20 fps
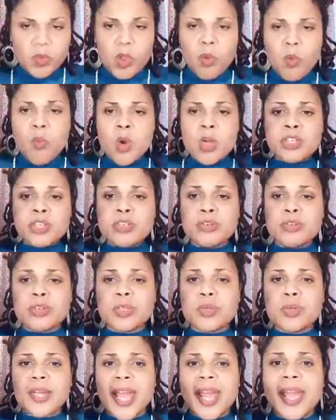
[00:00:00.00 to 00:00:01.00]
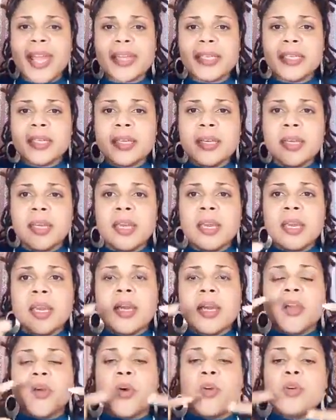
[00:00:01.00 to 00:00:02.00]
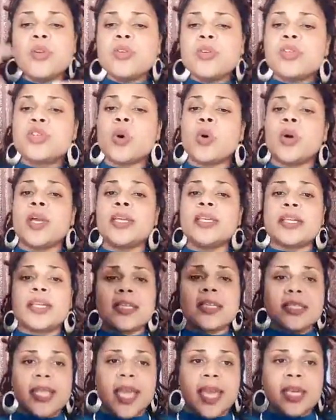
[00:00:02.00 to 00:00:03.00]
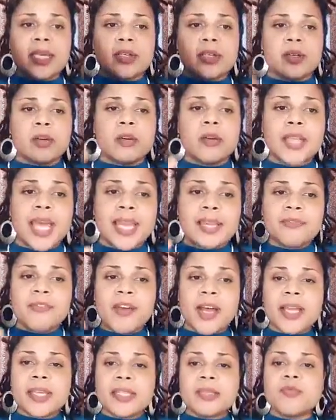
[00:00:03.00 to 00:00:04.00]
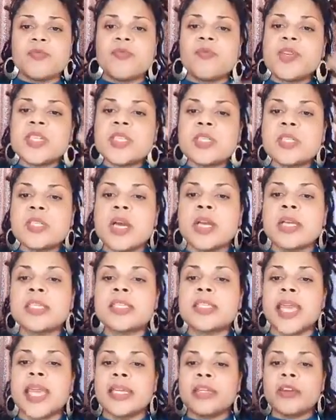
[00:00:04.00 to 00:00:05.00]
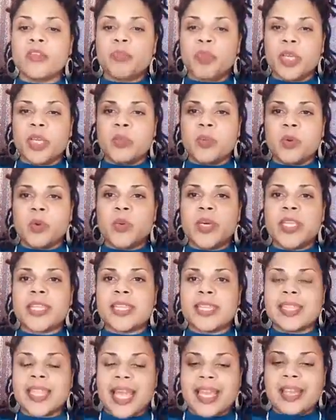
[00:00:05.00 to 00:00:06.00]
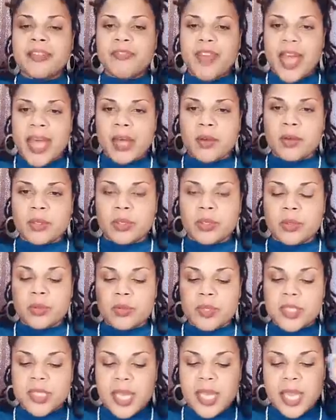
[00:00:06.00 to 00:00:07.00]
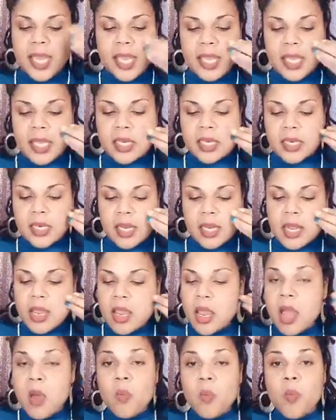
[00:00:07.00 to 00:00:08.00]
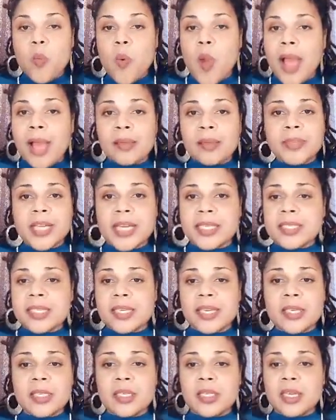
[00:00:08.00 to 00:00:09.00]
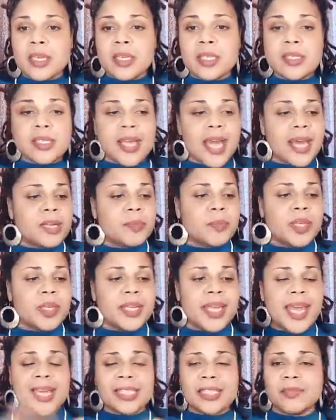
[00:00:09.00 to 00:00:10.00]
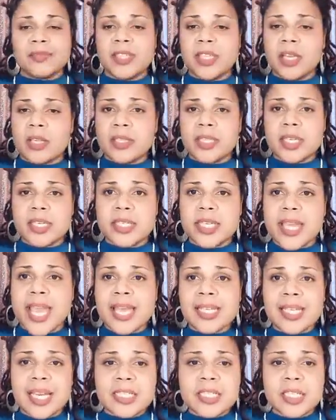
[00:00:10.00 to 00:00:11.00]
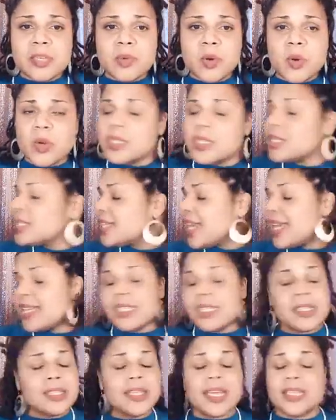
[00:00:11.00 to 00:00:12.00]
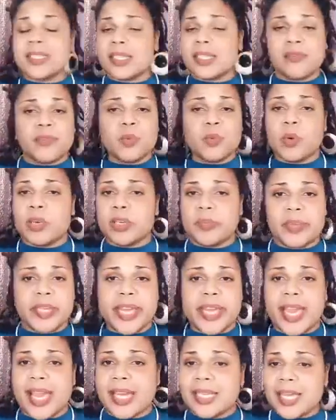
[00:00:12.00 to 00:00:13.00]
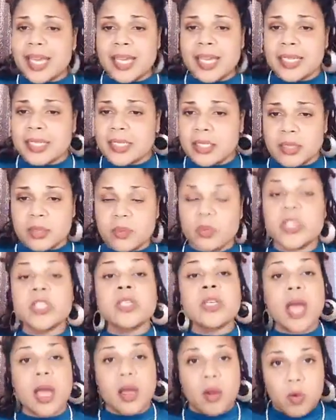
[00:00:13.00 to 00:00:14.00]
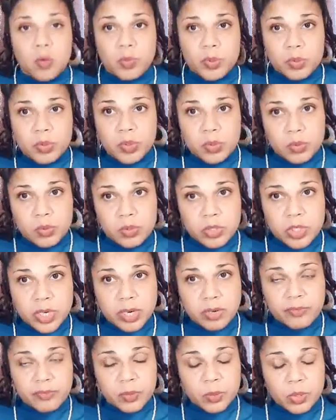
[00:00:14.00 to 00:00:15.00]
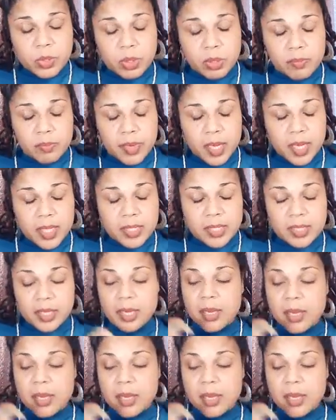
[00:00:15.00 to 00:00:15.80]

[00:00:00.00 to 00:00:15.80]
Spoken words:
once you do that, join a container. Like, find a container of people with like values. And I'm not saying it's got to be the actively authentic allyship course, because that's if you want to be an ally, to which I hope you do, share future or bust.